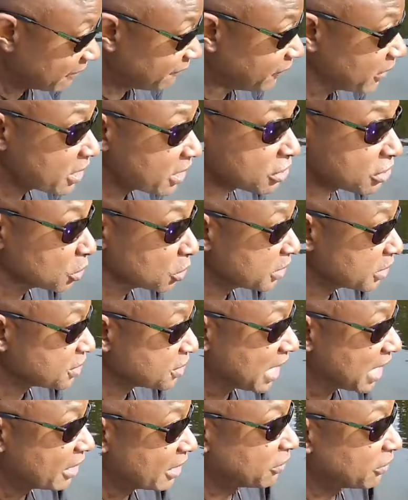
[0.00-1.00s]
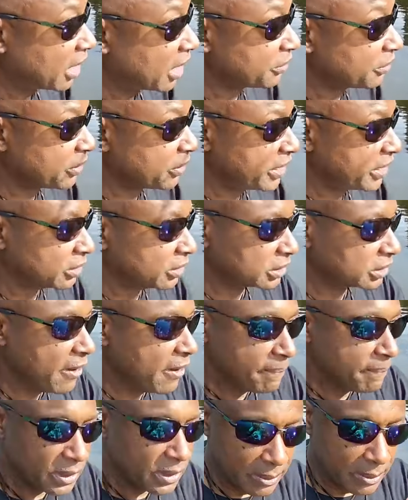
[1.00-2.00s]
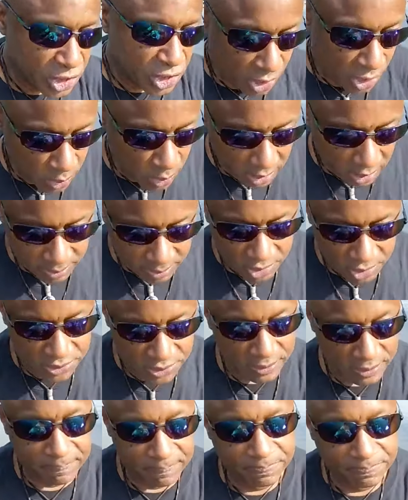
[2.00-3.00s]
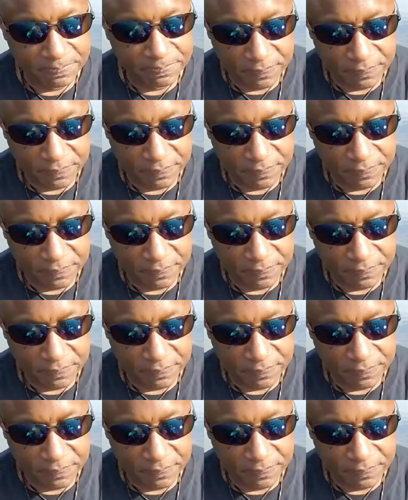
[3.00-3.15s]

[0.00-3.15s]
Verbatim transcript: that fish who designed rod and reels? Let me show you what I'm using.